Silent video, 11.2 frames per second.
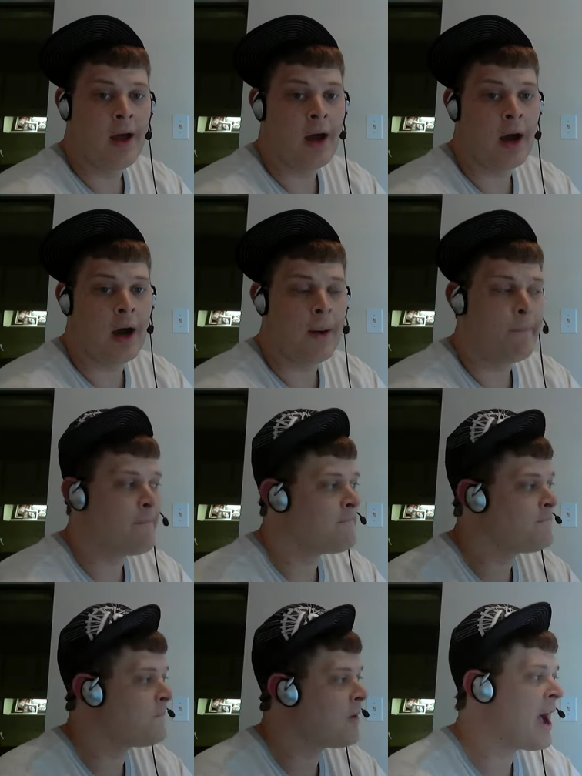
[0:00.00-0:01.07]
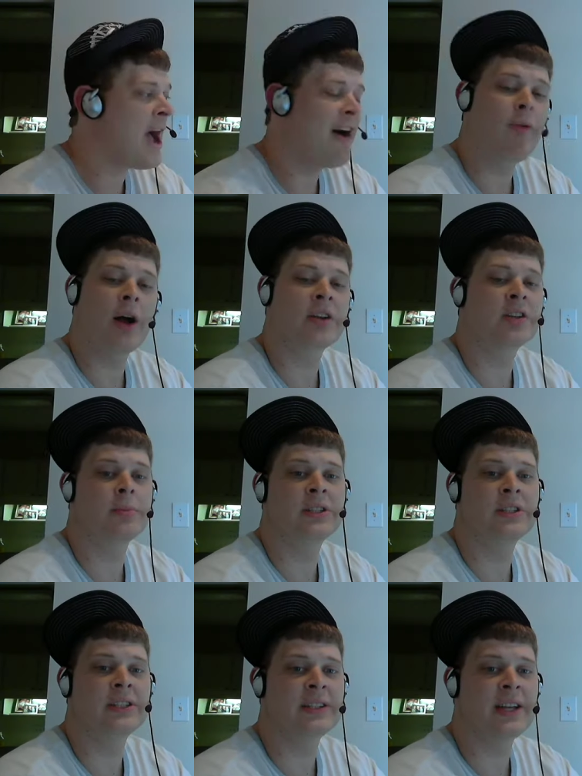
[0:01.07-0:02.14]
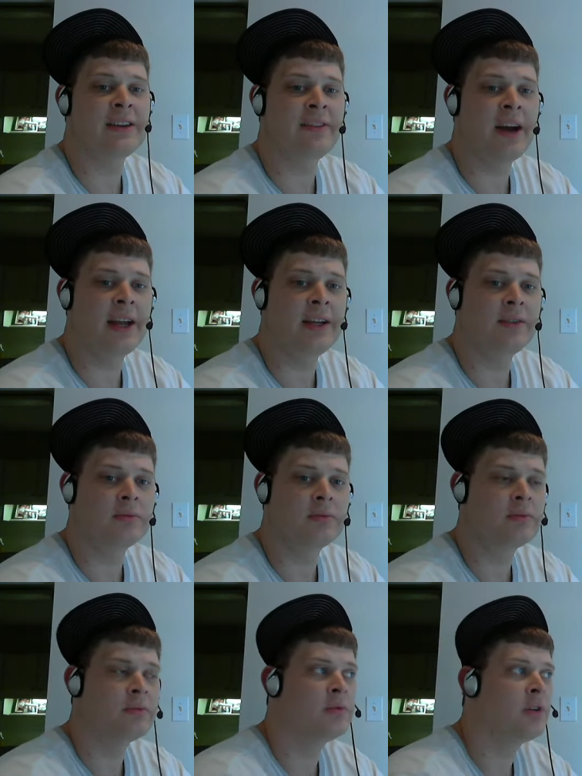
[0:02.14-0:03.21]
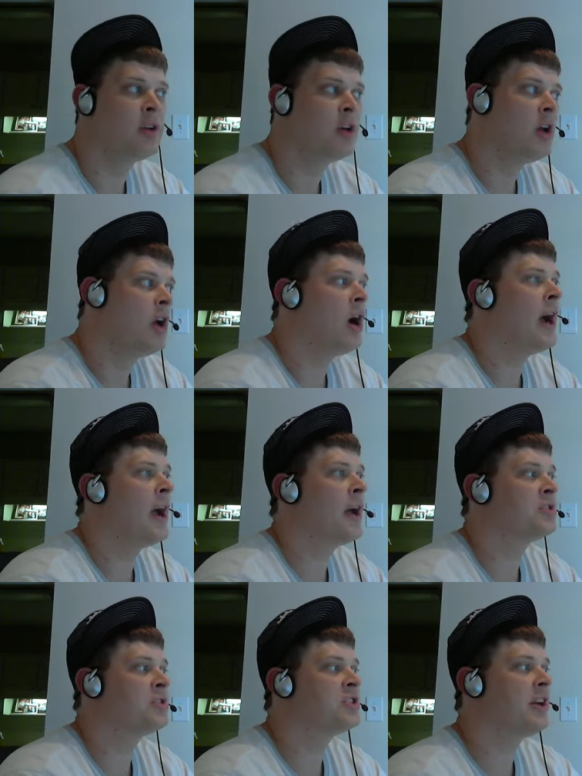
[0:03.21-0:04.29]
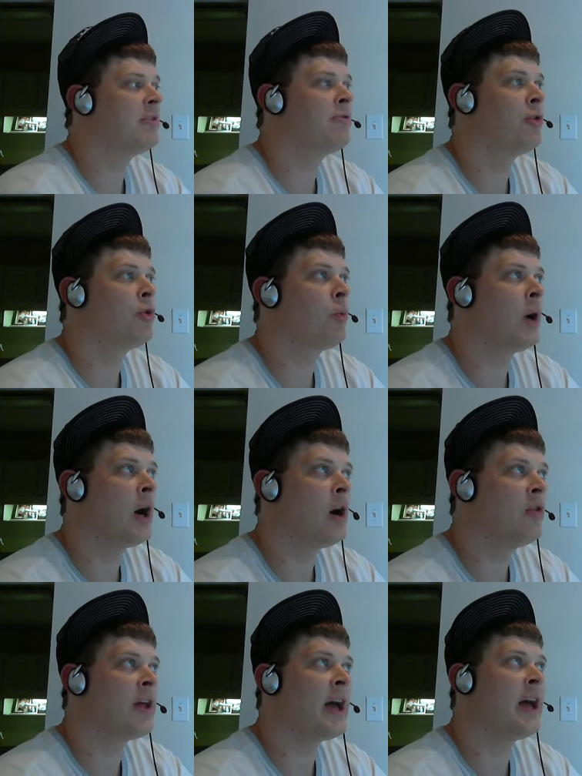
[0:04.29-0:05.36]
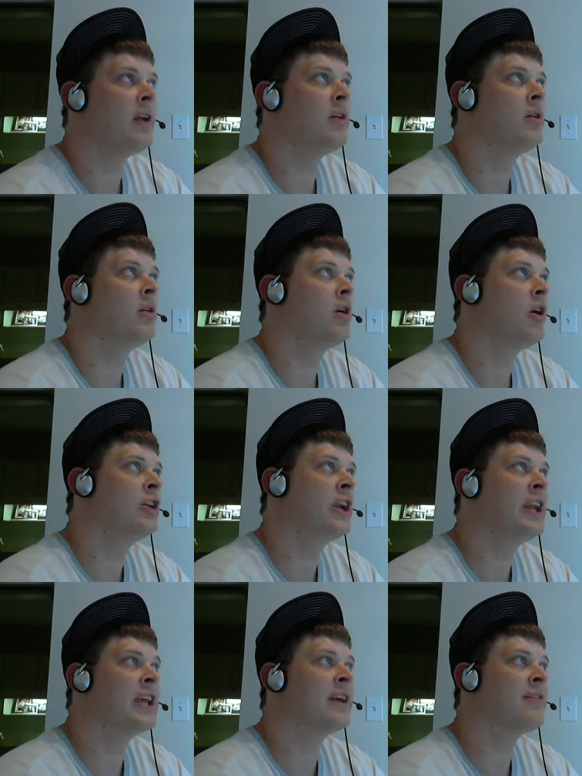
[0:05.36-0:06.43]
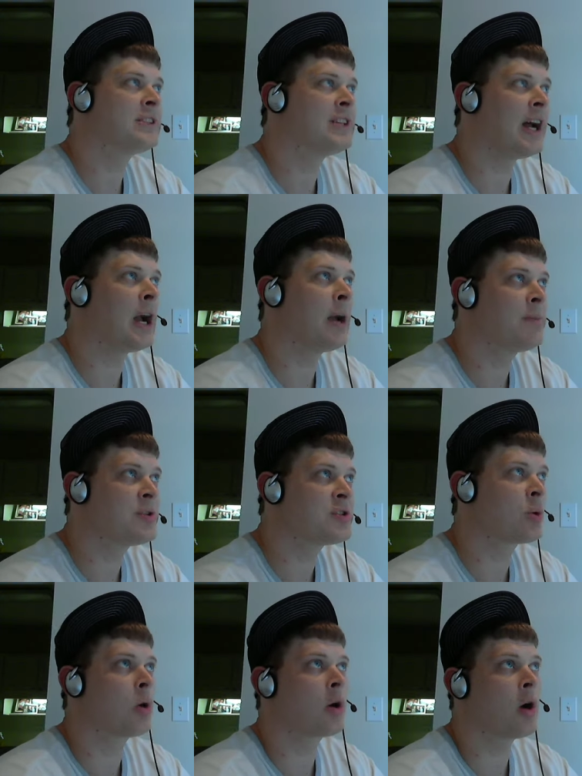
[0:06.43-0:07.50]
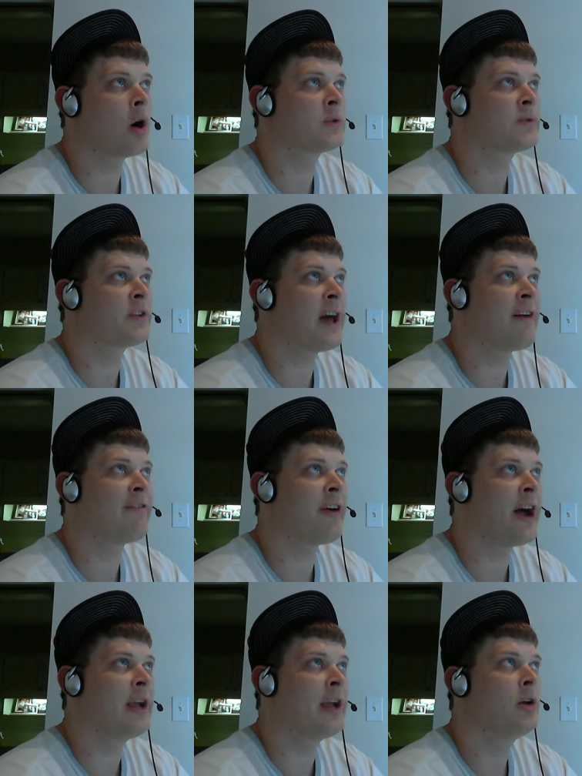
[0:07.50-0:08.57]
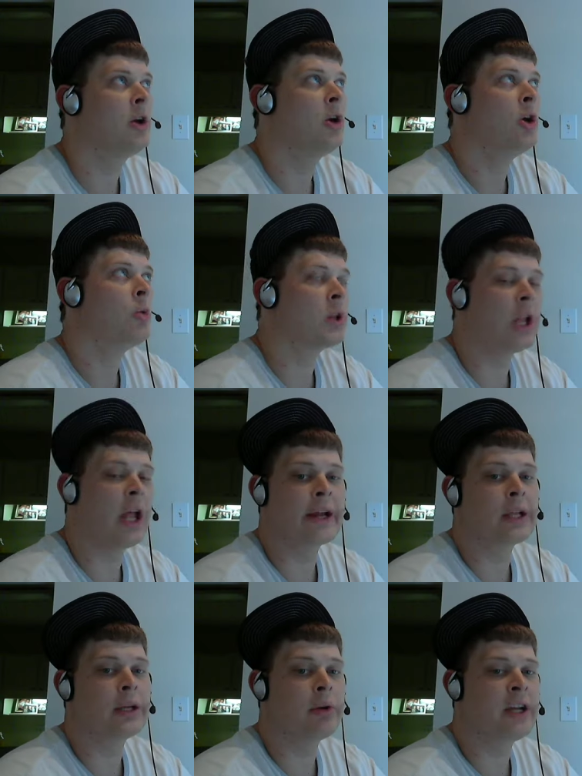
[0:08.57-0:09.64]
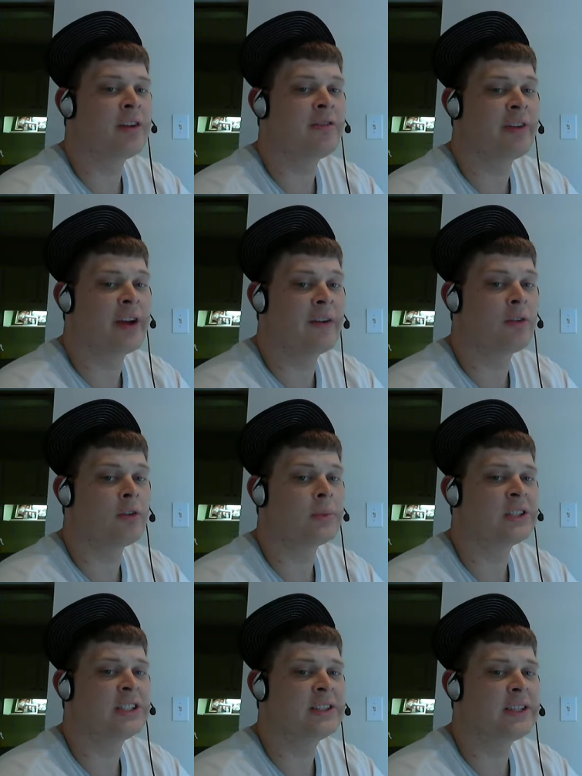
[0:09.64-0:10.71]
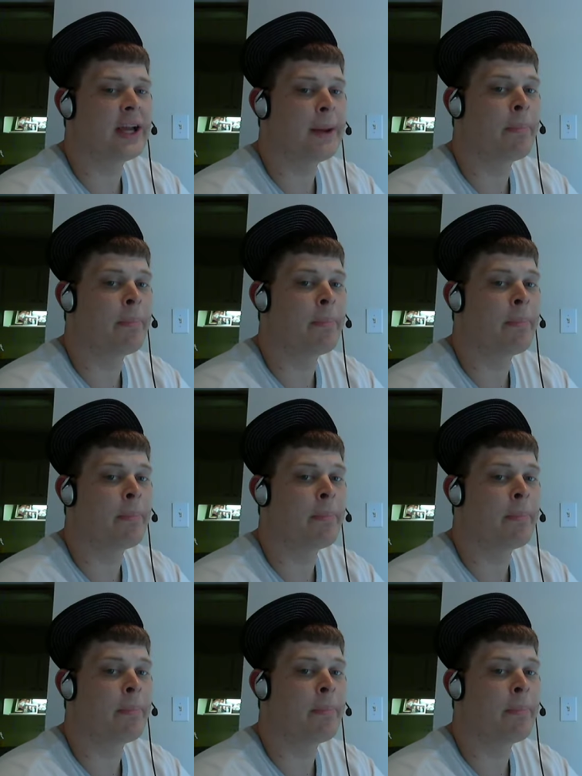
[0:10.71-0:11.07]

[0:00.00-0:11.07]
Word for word: Um, I have watched the Matthysse fight. I understand full well that on any given time the scorecards for that fight would likely read in favor of Matthysse.